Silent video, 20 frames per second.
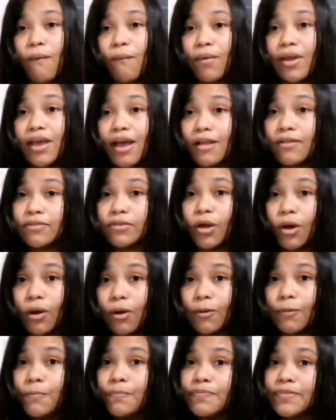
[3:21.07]
We all
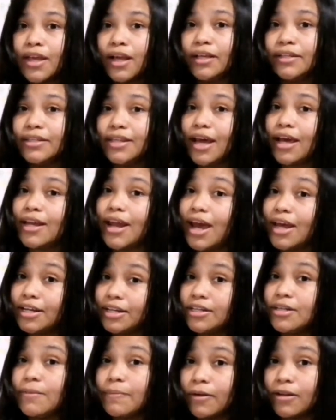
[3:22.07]
know that an
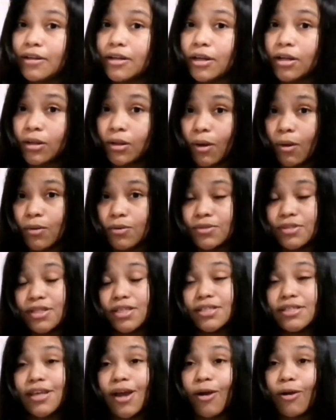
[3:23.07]
independent clause
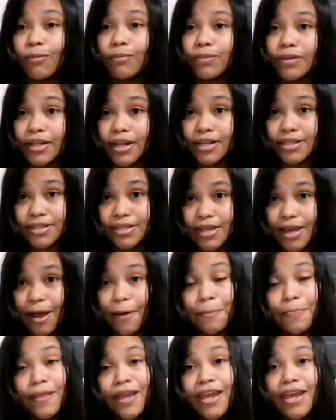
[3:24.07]
is a complete
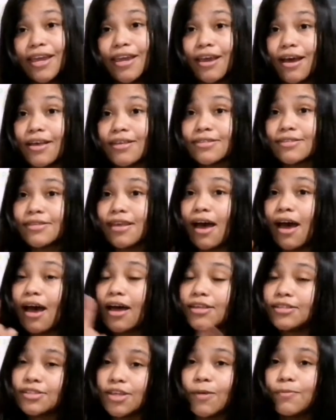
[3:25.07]
idea. It has
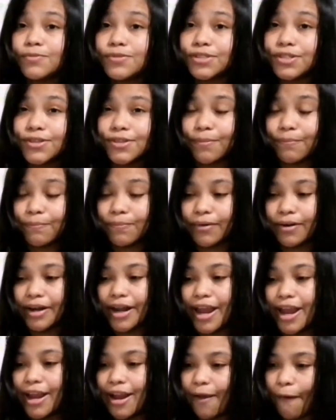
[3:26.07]
a subject, a
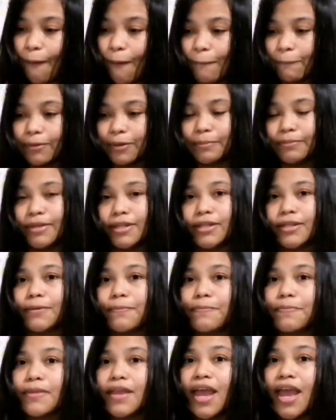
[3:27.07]
verb, and a complement,
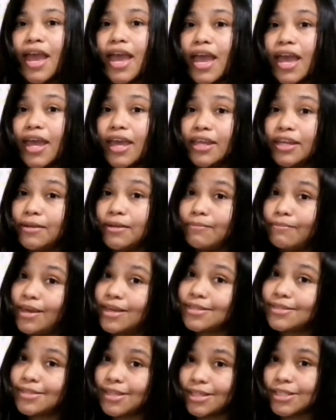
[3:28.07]
and it
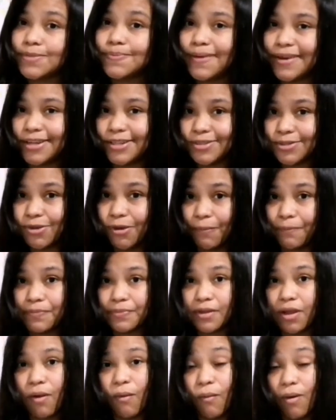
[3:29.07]
makes sense by its own,
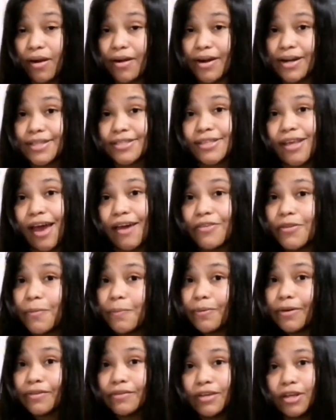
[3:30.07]
whereas a
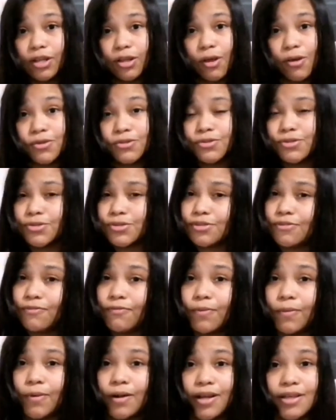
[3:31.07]
dependent clause doesn't
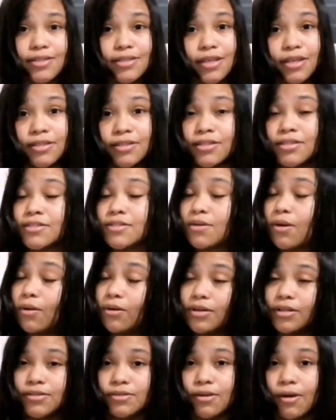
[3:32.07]
form a sentence
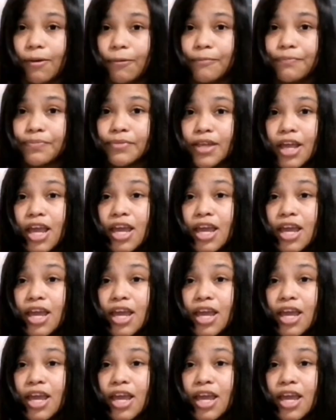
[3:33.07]
on its own.